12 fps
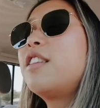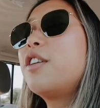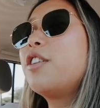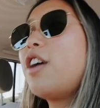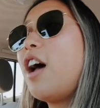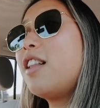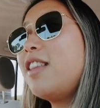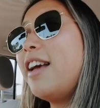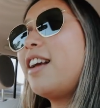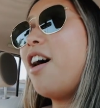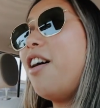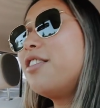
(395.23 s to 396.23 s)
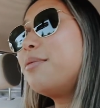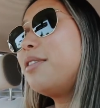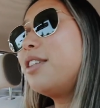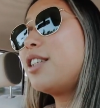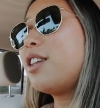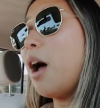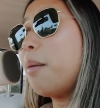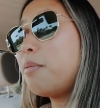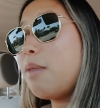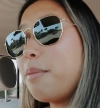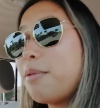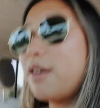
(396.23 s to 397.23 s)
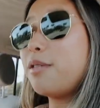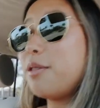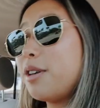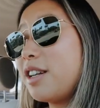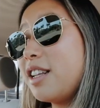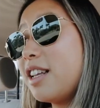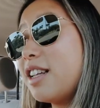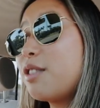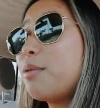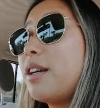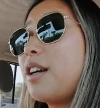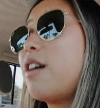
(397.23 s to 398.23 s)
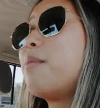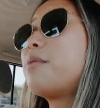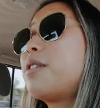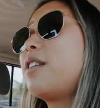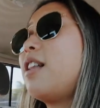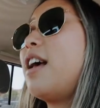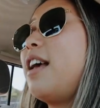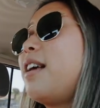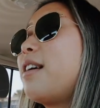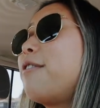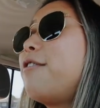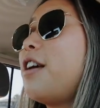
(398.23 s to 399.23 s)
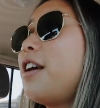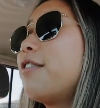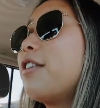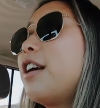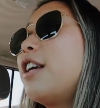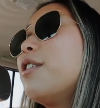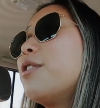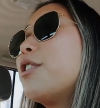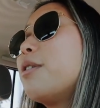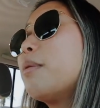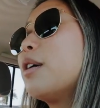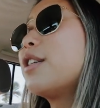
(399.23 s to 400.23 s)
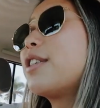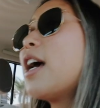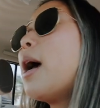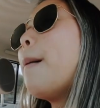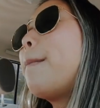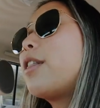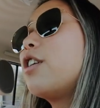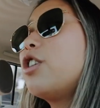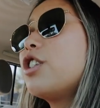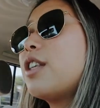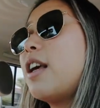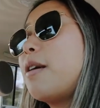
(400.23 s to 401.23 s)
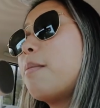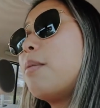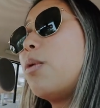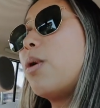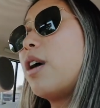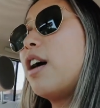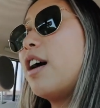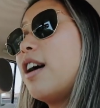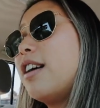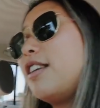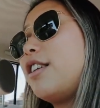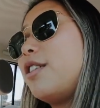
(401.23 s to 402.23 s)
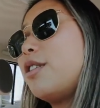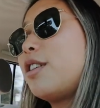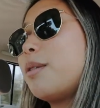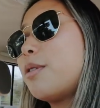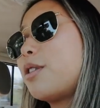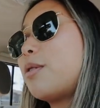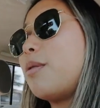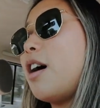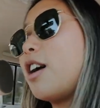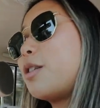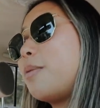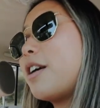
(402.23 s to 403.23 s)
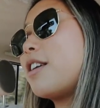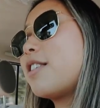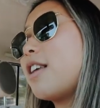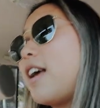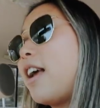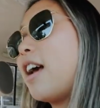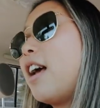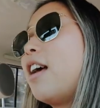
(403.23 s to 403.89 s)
they're not like on the top of my priority list when it comes to like favorite YouTubers, but they're just like more YouTubers to watch because like